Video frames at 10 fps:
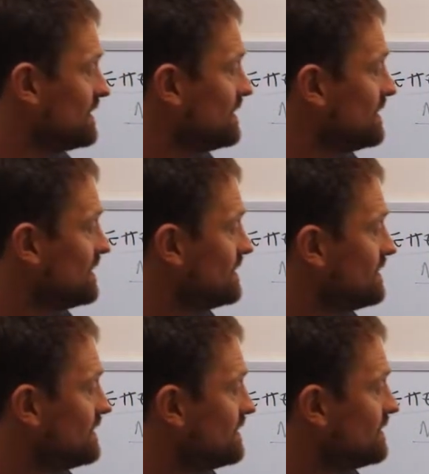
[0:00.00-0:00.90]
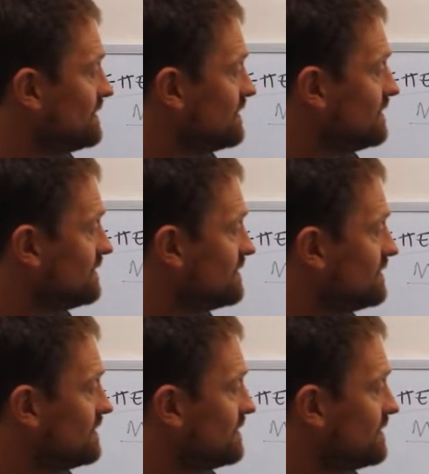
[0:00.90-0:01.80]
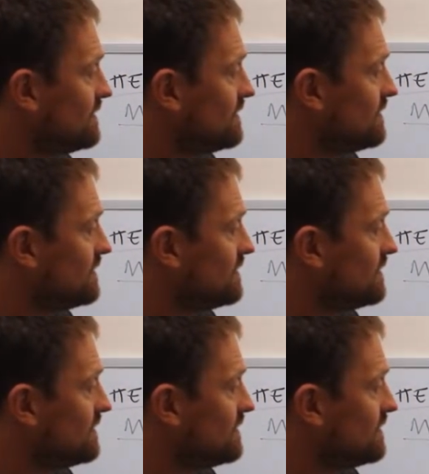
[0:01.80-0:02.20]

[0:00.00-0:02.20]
(silence)